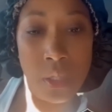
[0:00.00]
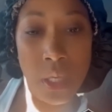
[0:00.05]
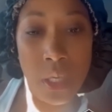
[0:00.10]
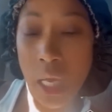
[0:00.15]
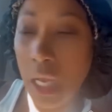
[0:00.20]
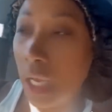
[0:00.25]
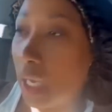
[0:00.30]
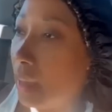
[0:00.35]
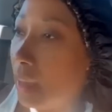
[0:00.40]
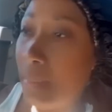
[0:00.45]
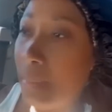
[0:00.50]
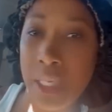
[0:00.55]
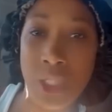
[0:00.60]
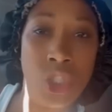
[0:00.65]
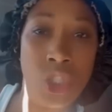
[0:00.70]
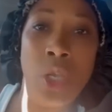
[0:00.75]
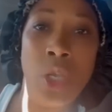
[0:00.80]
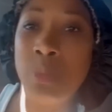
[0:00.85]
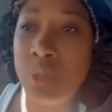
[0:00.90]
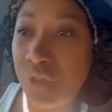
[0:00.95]
Okay, and let
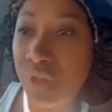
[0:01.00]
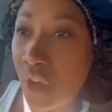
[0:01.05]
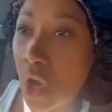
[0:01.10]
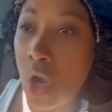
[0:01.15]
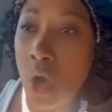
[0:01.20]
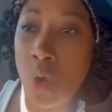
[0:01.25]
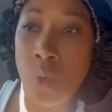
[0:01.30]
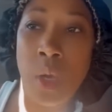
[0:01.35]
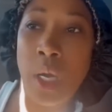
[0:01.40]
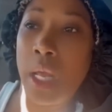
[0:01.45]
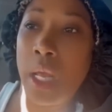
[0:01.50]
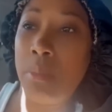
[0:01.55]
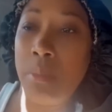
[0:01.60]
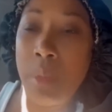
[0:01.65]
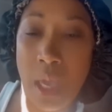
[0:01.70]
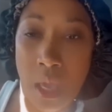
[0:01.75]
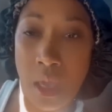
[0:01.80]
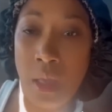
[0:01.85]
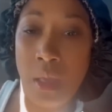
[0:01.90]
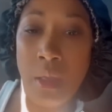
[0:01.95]
my apologize? chips fall where
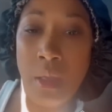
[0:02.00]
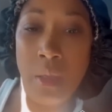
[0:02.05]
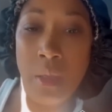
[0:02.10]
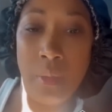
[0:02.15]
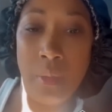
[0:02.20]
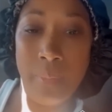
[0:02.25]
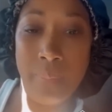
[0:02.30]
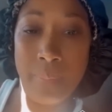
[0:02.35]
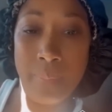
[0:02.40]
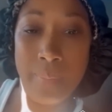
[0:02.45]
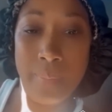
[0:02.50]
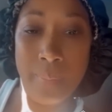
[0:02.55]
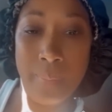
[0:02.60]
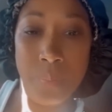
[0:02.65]
okay, they may.